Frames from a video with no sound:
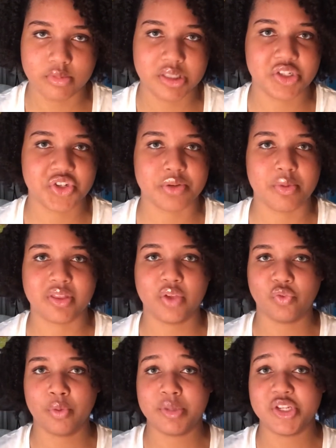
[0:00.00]
The tension method
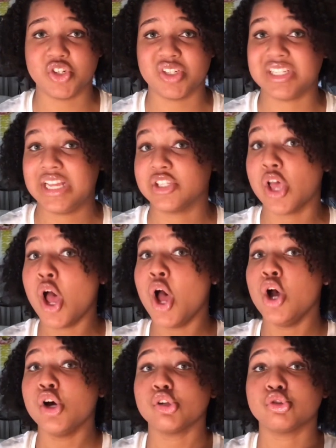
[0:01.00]
for me just takes
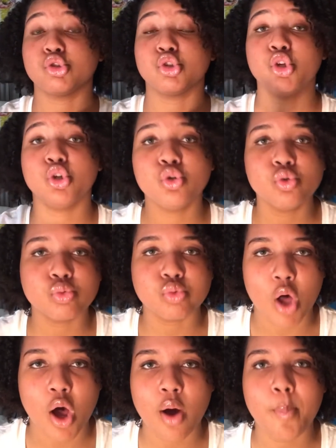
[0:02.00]
too
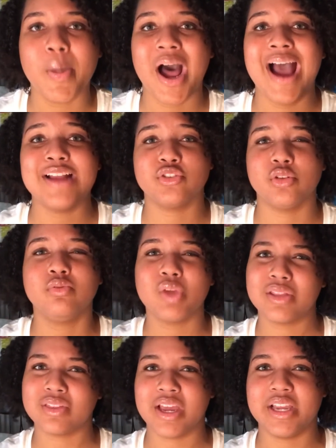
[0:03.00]
long, but I do
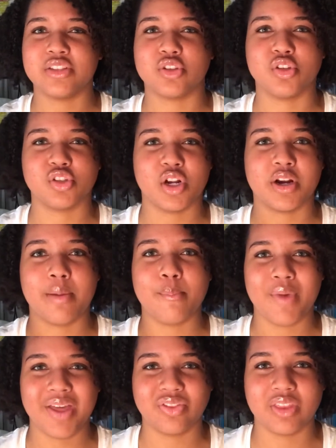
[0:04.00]
think that it's a certain
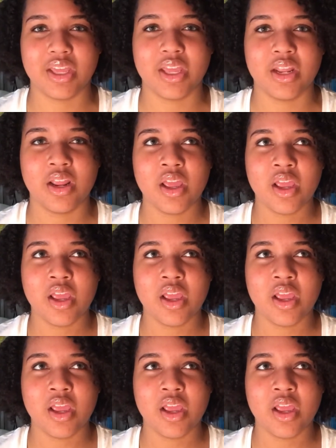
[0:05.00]
method